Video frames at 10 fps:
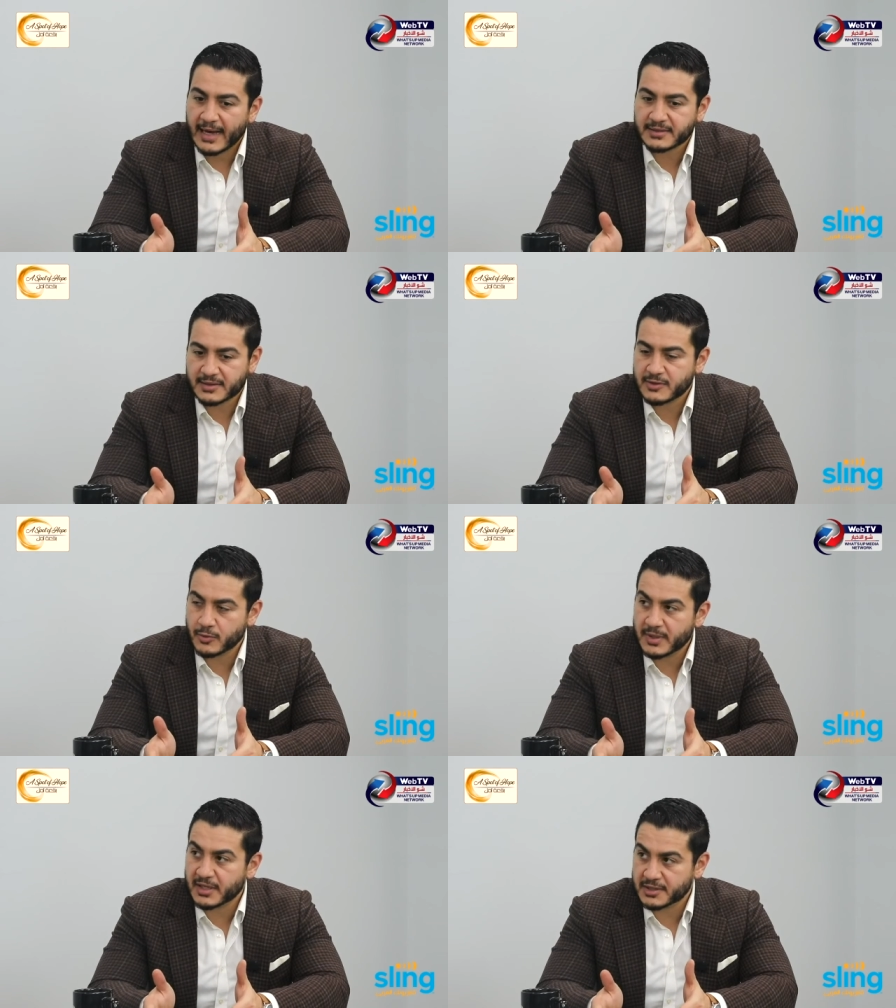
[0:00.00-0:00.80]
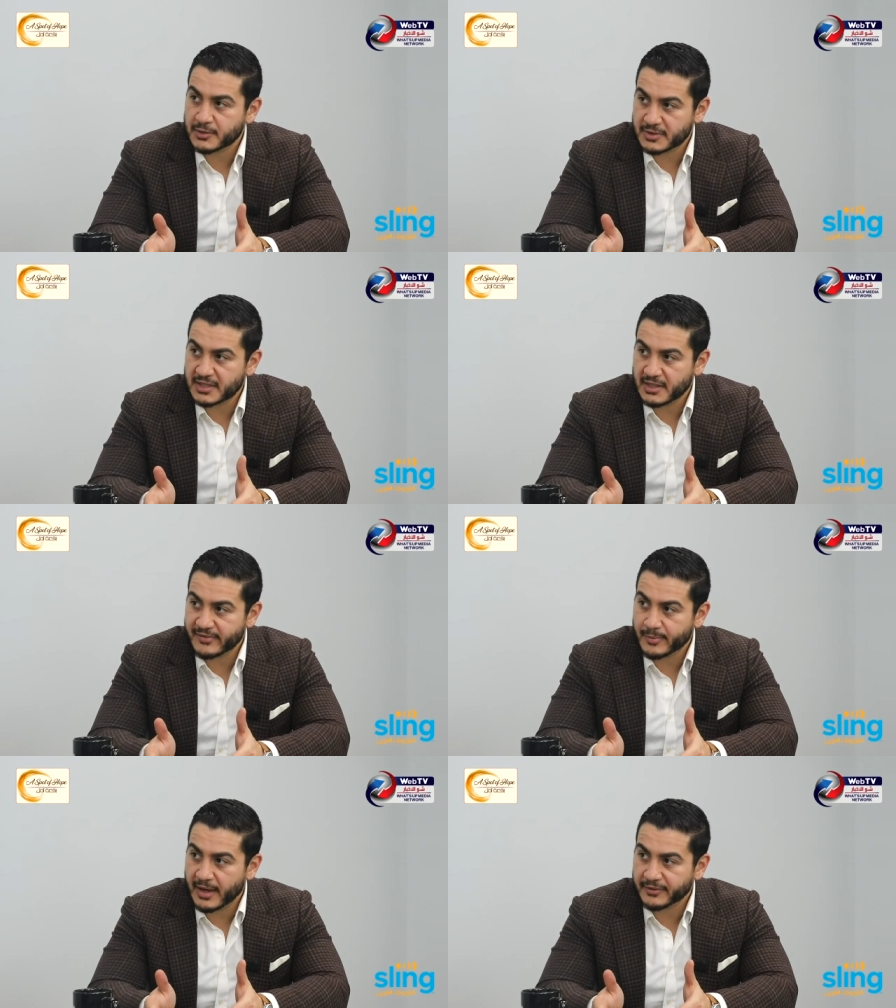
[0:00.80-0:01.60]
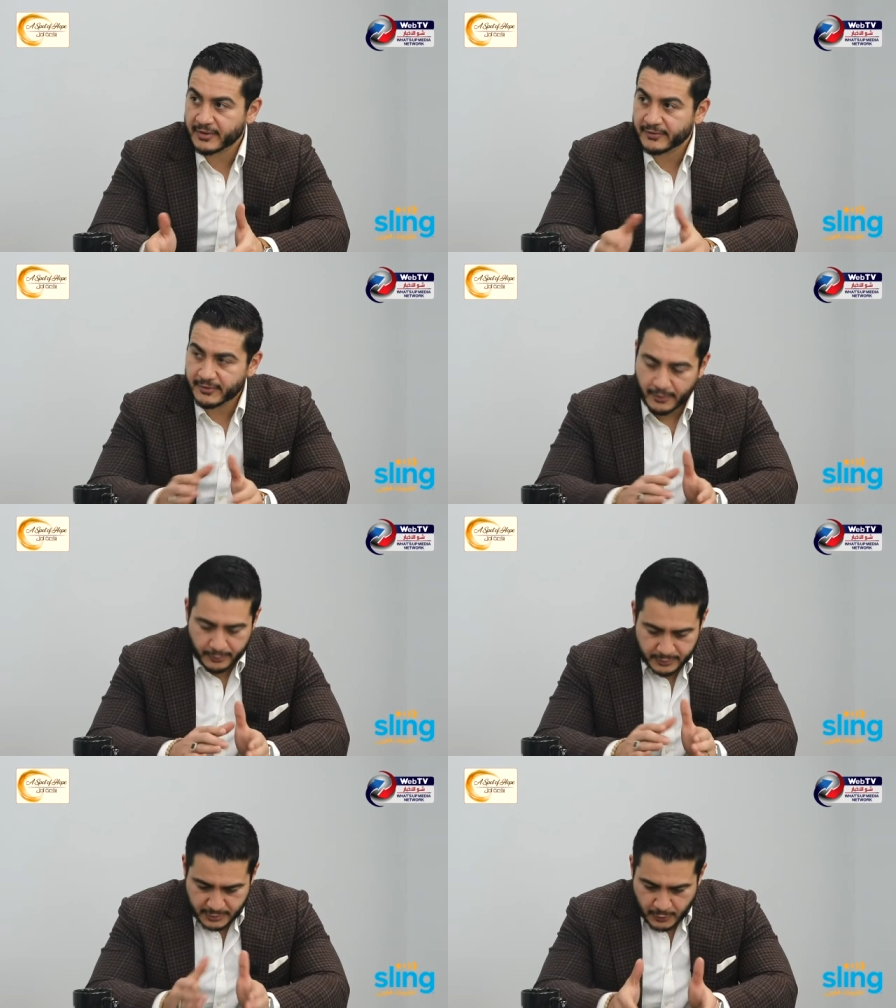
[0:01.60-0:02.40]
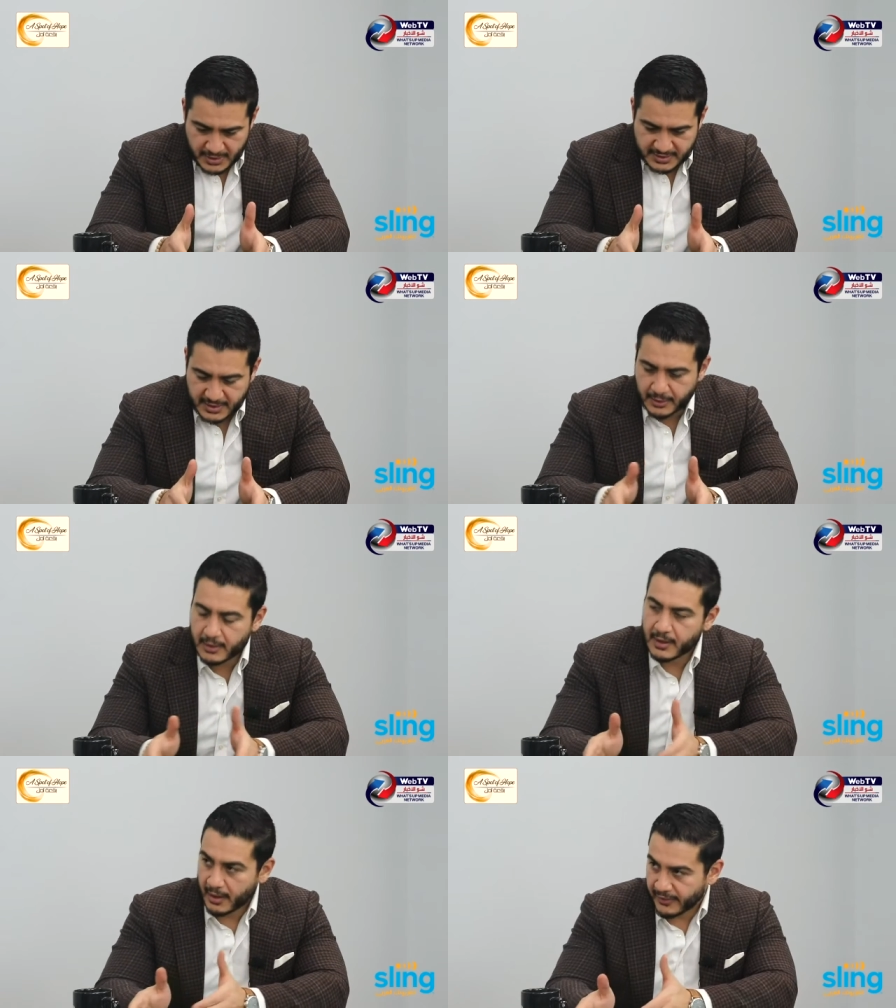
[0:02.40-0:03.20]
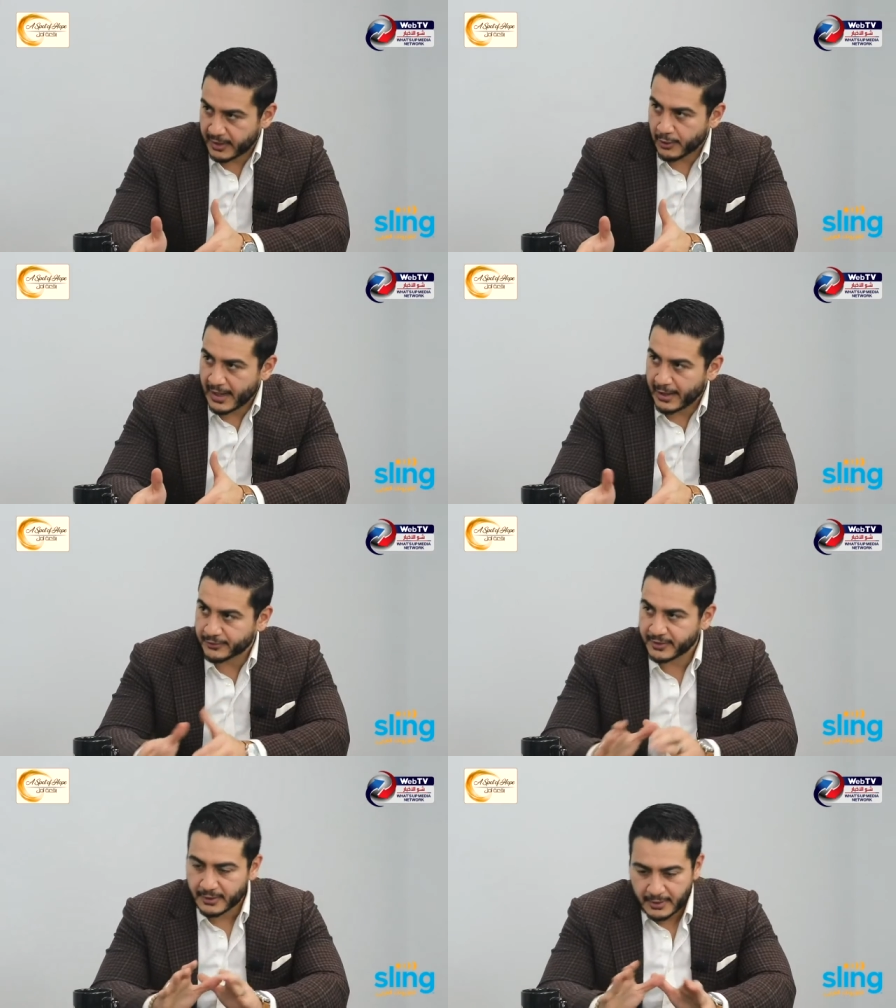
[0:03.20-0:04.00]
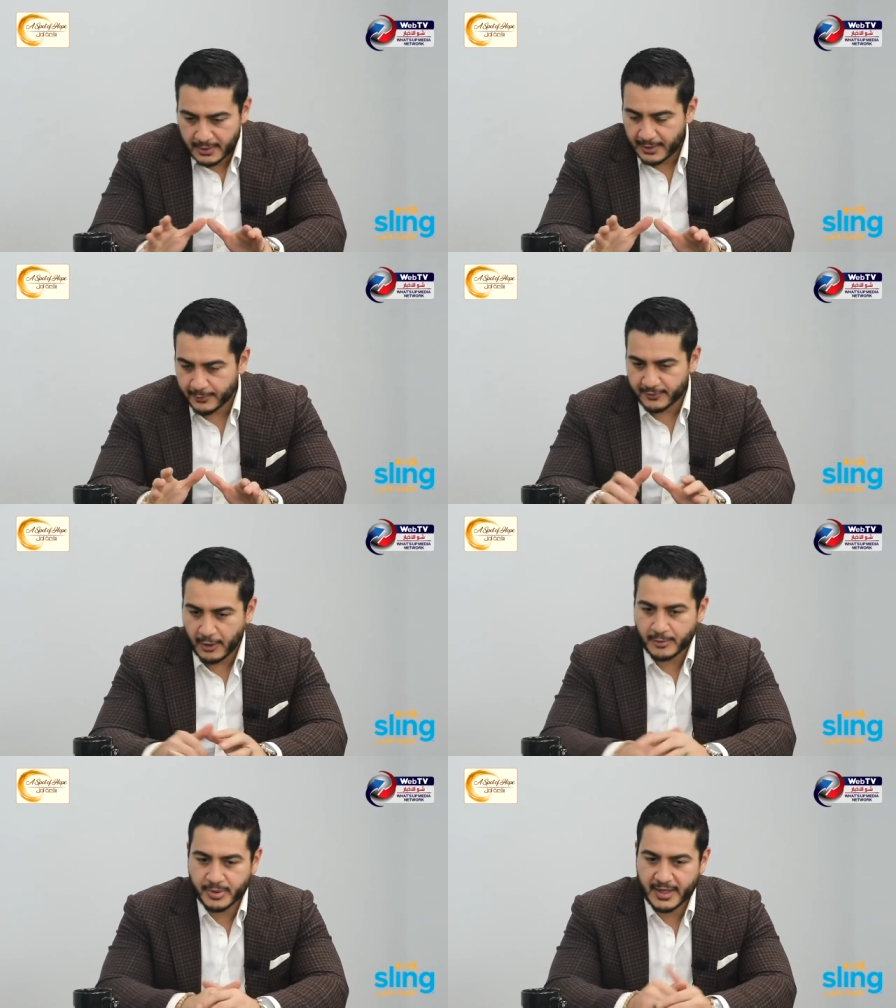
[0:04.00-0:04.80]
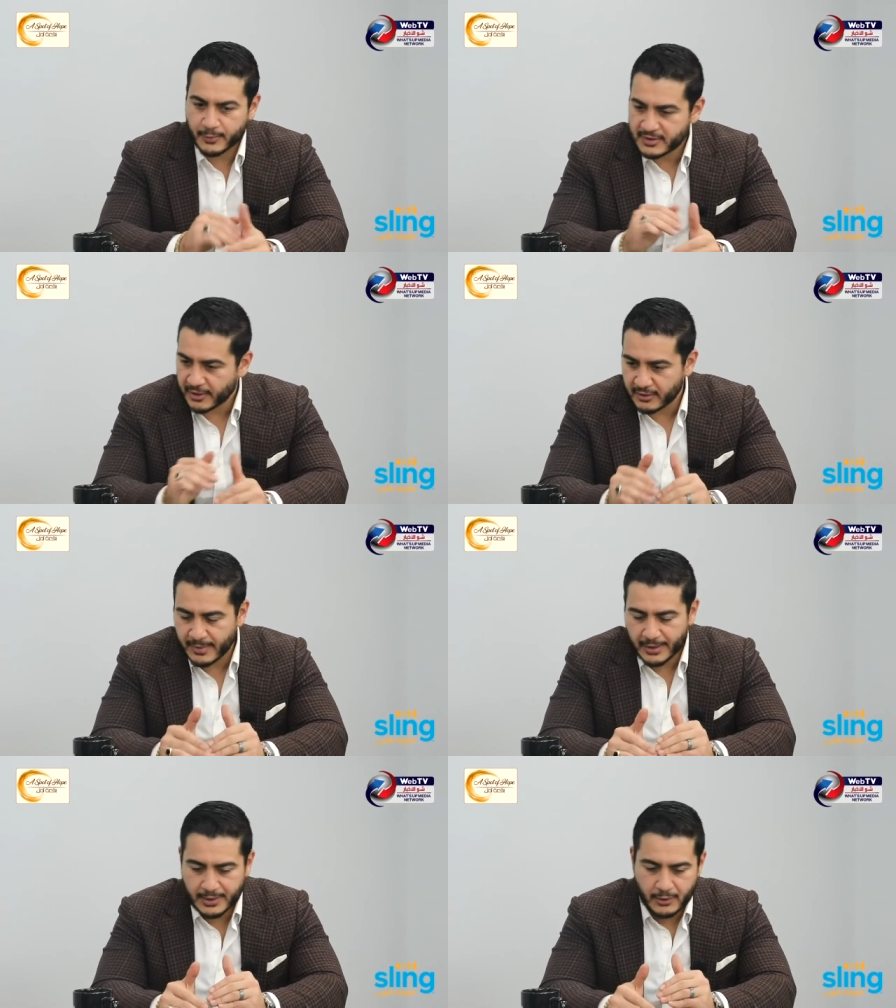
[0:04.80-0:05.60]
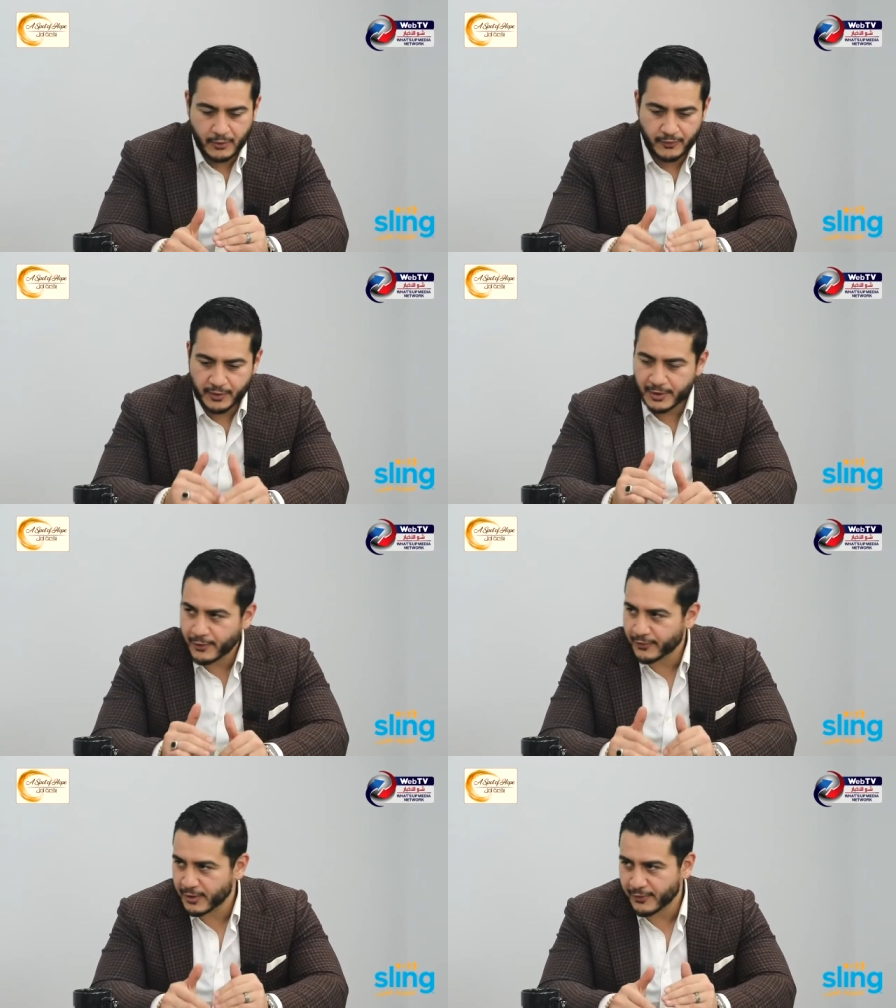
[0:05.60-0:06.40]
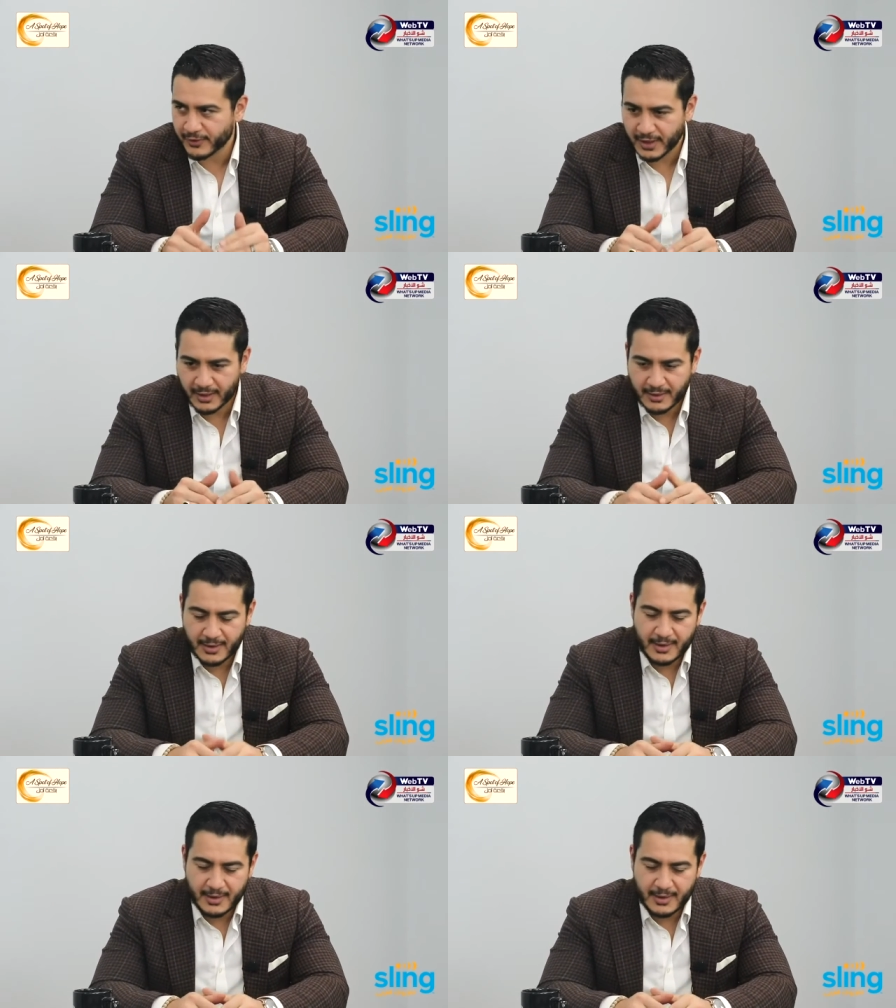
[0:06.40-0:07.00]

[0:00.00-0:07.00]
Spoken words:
access to because she was HIV positive. So 2 weeks here, and then go to housing. And it was all a plan. We talked about it over and over and over again.